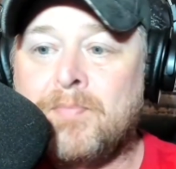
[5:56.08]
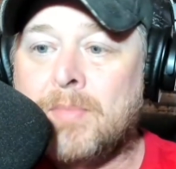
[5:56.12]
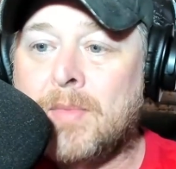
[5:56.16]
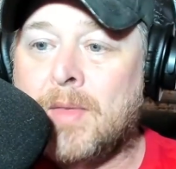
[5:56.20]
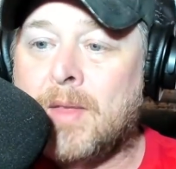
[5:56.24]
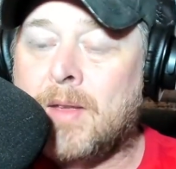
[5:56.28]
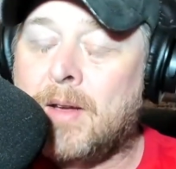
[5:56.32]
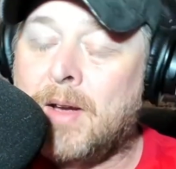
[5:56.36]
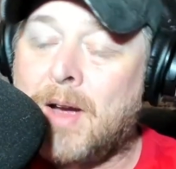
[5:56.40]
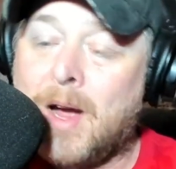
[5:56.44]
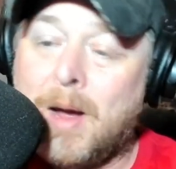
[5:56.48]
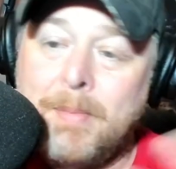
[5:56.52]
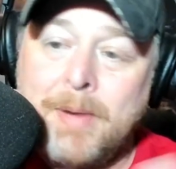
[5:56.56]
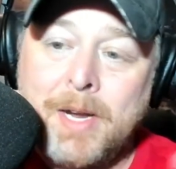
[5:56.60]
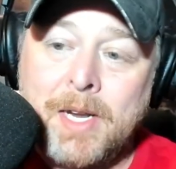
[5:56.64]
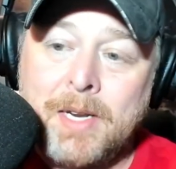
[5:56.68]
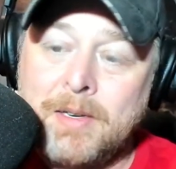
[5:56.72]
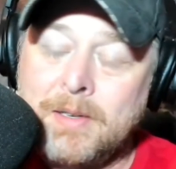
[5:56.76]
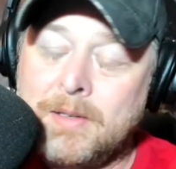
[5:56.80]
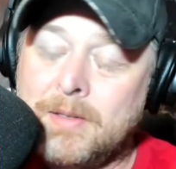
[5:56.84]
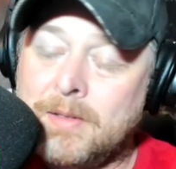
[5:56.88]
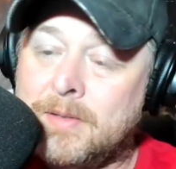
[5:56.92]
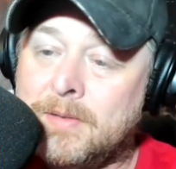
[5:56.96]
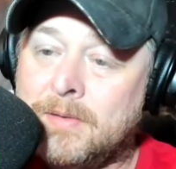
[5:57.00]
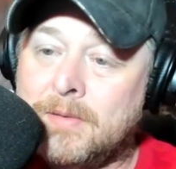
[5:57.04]
I mean,
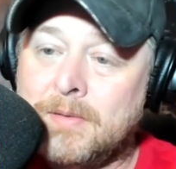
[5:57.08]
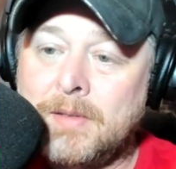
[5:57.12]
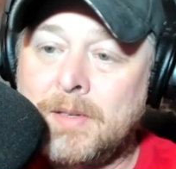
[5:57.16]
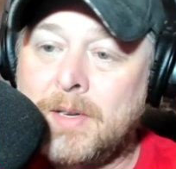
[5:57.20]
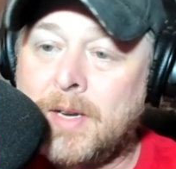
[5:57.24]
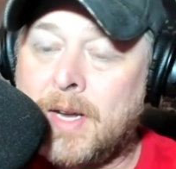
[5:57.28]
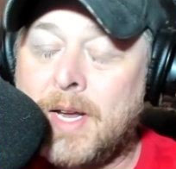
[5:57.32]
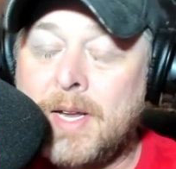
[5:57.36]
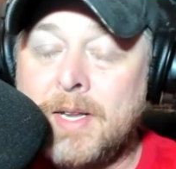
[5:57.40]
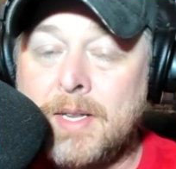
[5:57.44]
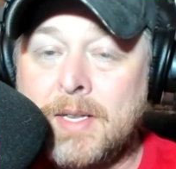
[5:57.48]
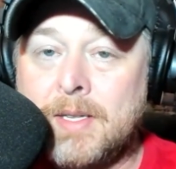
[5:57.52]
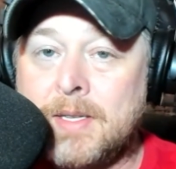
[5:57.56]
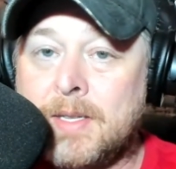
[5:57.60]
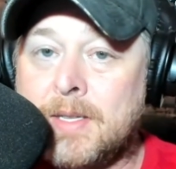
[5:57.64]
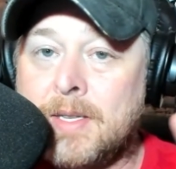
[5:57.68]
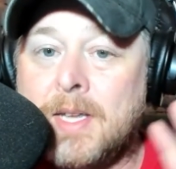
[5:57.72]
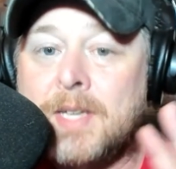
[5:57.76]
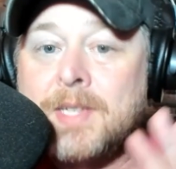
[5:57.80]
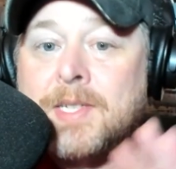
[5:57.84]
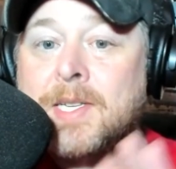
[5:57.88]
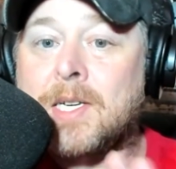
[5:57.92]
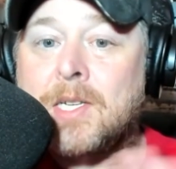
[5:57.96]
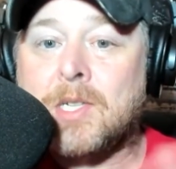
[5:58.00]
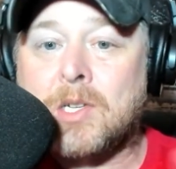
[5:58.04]

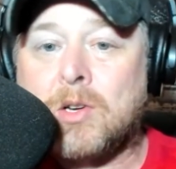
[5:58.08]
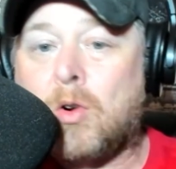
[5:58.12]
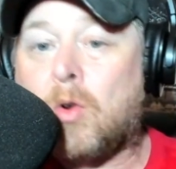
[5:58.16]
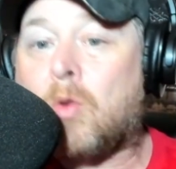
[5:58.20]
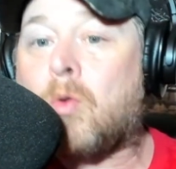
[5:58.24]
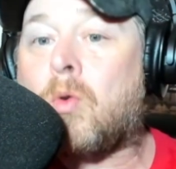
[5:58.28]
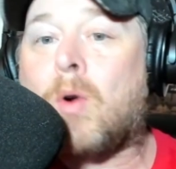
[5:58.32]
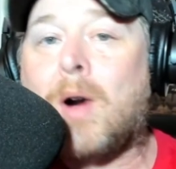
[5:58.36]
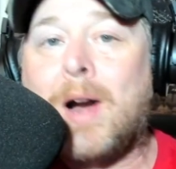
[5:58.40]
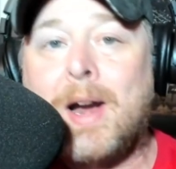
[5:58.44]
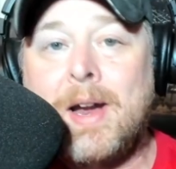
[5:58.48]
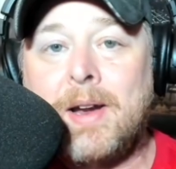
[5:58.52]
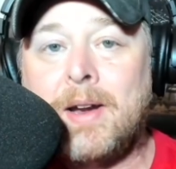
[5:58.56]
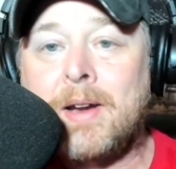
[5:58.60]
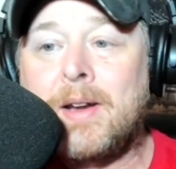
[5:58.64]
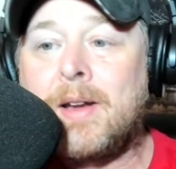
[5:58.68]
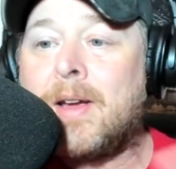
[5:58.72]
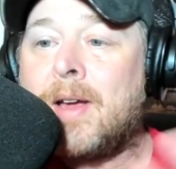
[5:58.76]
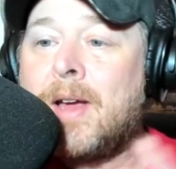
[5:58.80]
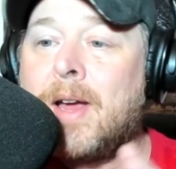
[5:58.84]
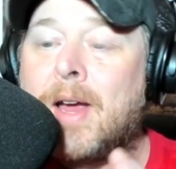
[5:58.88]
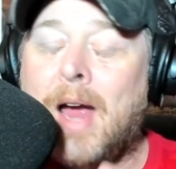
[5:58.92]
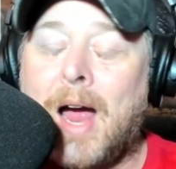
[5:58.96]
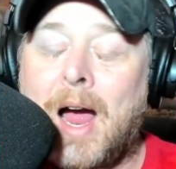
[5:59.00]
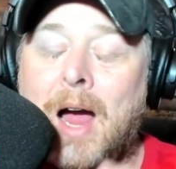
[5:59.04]
this is crazy.
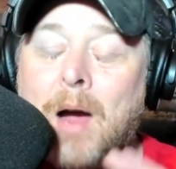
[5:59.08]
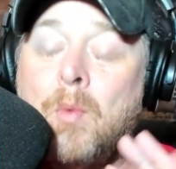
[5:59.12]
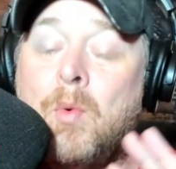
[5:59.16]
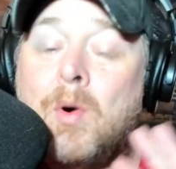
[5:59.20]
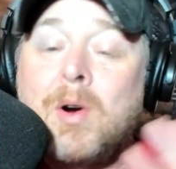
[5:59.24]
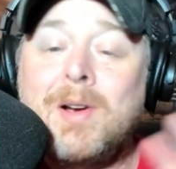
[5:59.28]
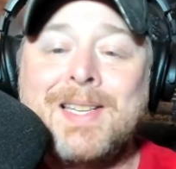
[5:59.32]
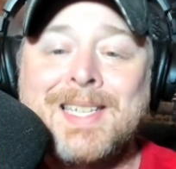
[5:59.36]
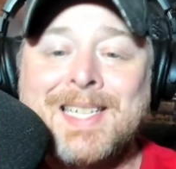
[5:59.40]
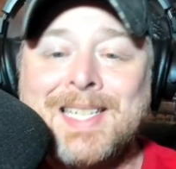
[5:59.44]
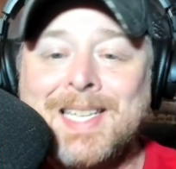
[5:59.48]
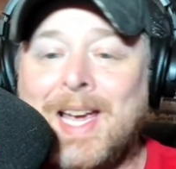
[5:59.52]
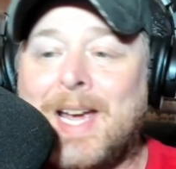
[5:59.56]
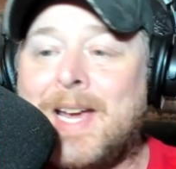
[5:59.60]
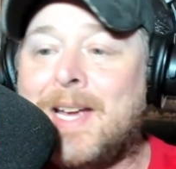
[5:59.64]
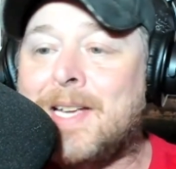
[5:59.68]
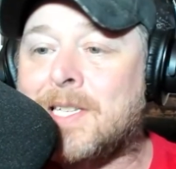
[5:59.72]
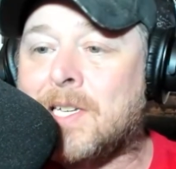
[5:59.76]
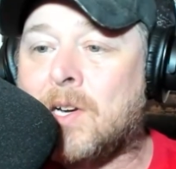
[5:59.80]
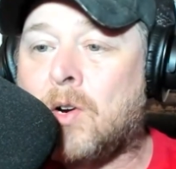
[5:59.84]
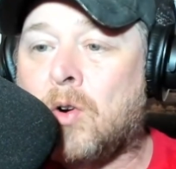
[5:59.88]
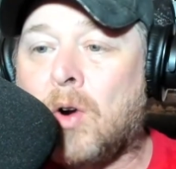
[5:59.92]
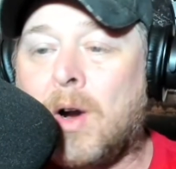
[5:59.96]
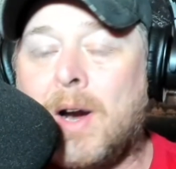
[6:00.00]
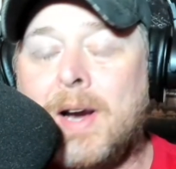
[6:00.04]
I would say it's
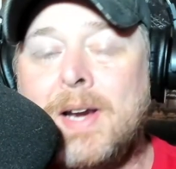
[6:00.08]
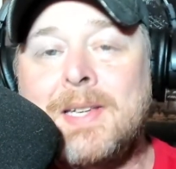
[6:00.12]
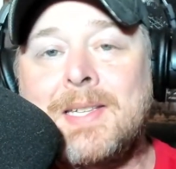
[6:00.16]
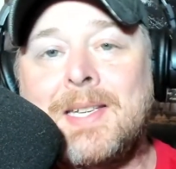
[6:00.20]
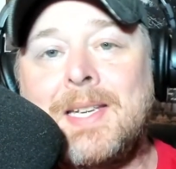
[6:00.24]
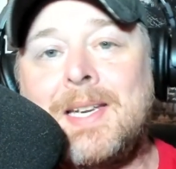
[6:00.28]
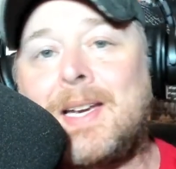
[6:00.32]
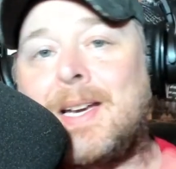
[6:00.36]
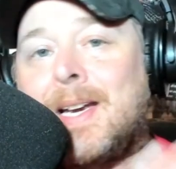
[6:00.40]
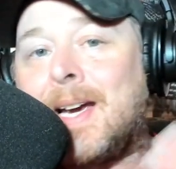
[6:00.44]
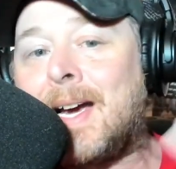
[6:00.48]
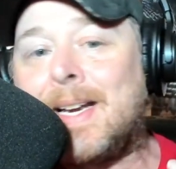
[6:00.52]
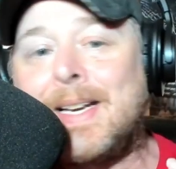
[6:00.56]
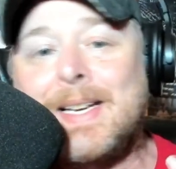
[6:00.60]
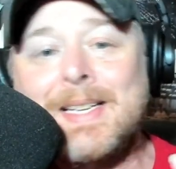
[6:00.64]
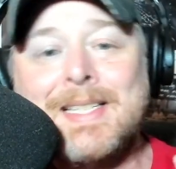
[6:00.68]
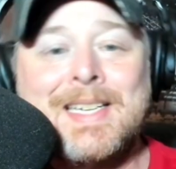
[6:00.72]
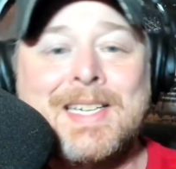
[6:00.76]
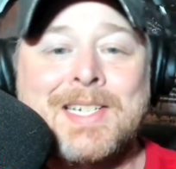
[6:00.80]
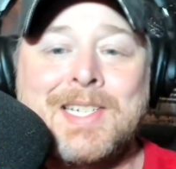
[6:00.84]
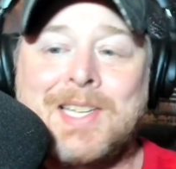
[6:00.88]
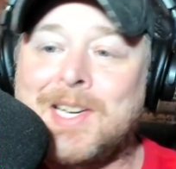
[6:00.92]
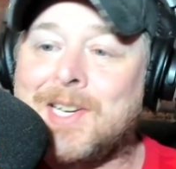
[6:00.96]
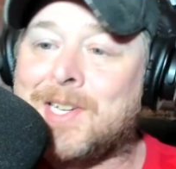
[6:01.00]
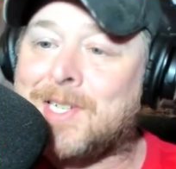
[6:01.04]
crazy. It's
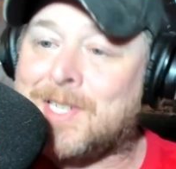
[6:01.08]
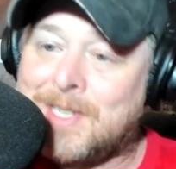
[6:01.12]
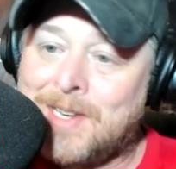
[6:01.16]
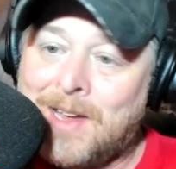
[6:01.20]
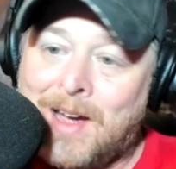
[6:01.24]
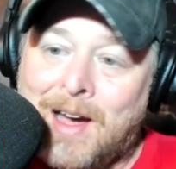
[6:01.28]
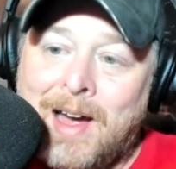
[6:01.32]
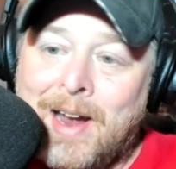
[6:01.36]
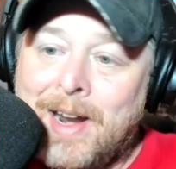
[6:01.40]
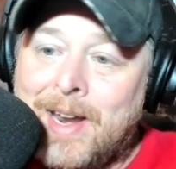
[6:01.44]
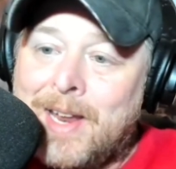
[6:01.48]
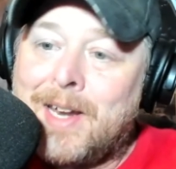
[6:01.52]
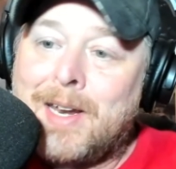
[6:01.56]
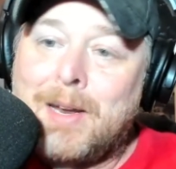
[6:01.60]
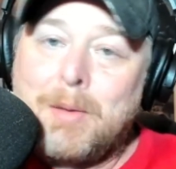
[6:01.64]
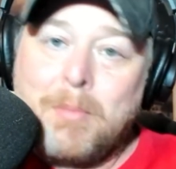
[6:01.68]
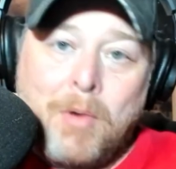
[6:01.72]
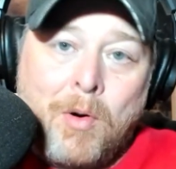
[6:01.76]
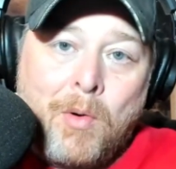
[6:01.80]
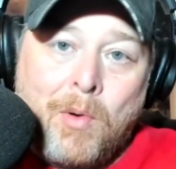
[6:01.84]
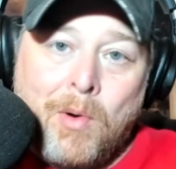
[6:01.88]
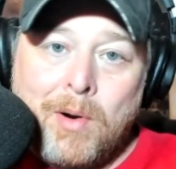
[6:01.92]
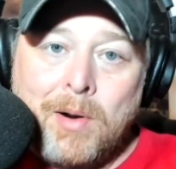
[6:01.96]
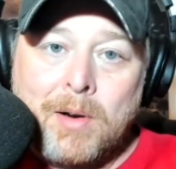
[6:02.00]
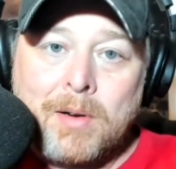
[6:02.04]
just not
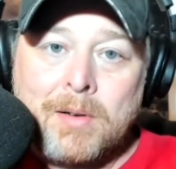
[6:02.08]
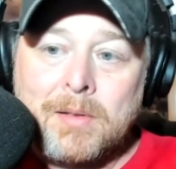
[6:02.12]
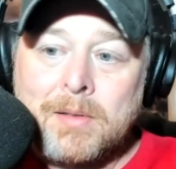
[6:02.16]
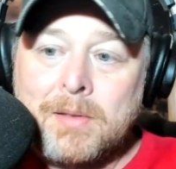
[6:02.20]
anymore.